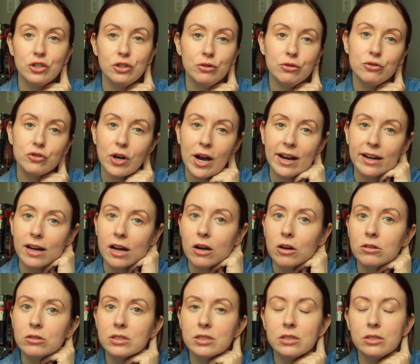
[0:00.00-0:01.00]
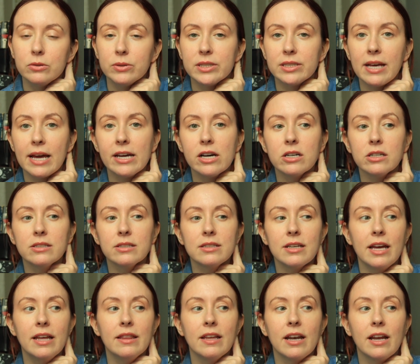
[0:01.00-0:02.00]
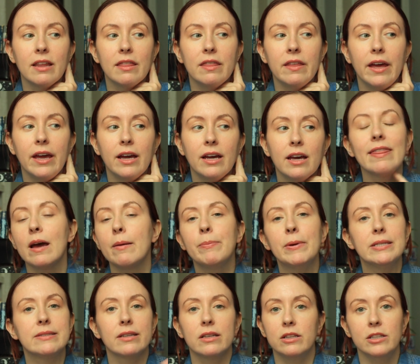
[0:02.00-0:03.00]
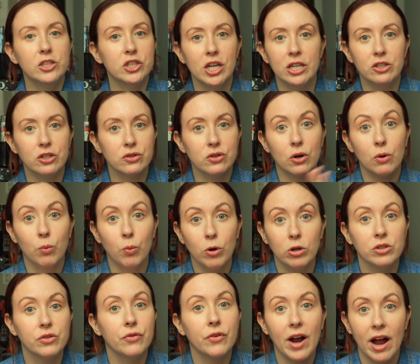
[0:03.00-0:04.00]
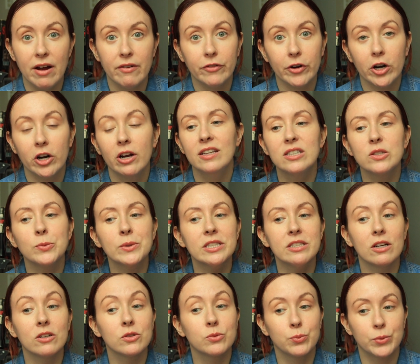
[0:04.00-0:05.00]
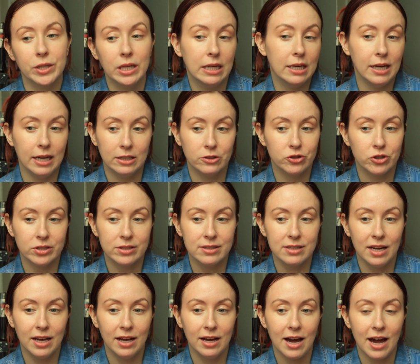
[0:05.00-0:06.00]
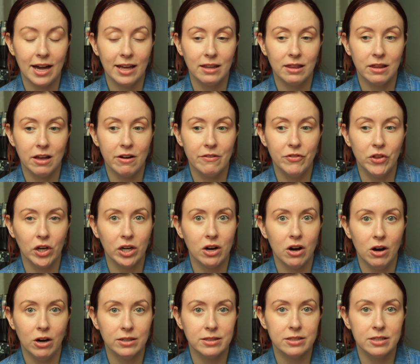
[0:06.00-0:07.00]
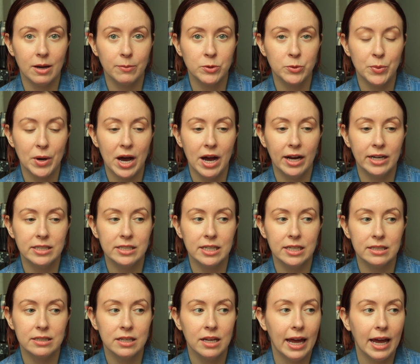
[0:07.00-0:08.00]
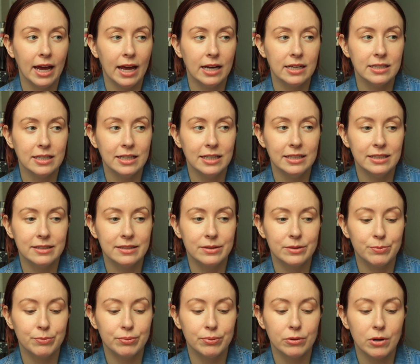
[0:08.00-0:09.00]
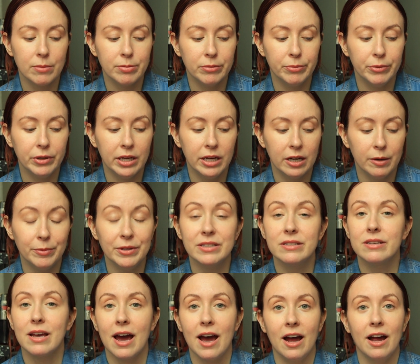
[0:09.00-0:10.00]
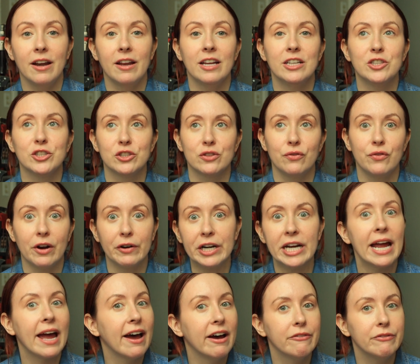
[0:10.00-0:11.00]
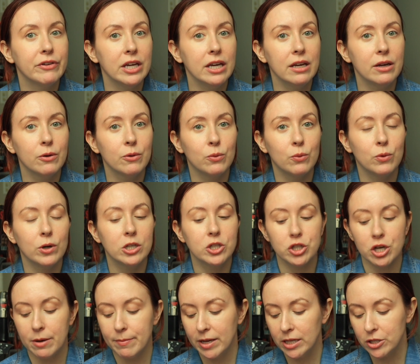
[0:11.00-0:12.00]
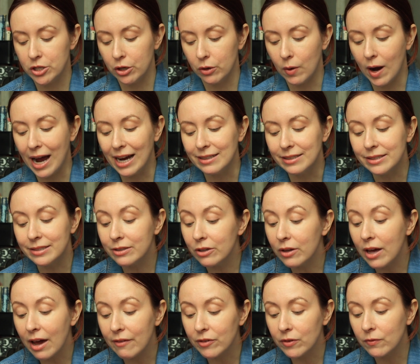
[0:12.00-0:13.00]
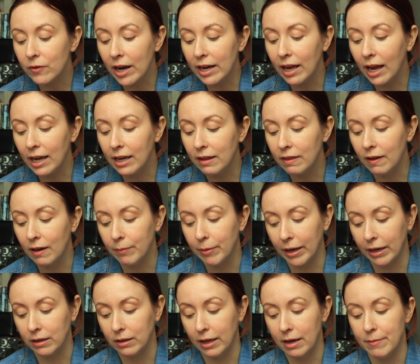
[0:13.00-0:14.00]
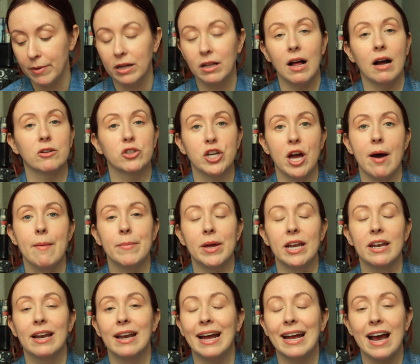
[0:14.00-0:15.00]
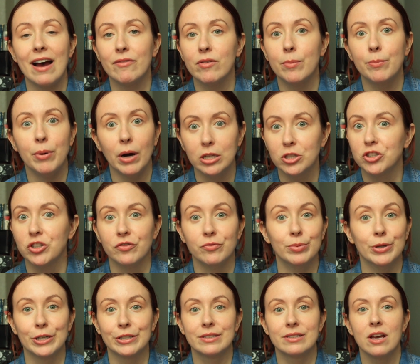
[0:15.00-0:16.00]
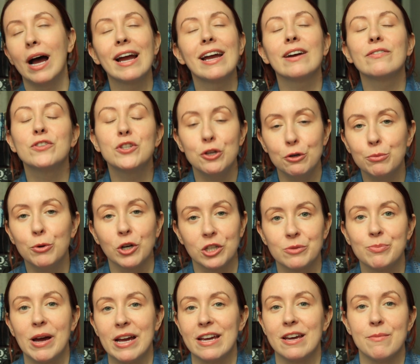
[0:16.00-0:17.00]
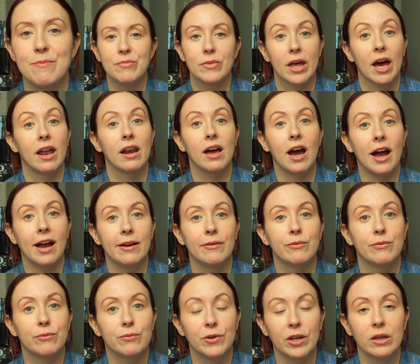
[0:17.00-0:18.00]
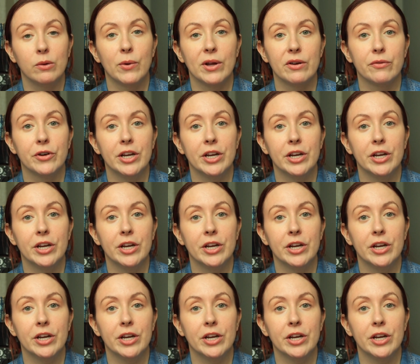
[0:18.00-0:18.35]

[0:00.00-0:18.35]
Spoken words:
to try it out, do a seance, and then I think that basically changes her world forever. This one sounds really interesting. I love the concept behind it, and it's probably gonna be sad and just very heavy, which I'm into. I still haven't read anything by Clay Mcleod Chapman, and I have a bunch of books. I have two books by him that I really want to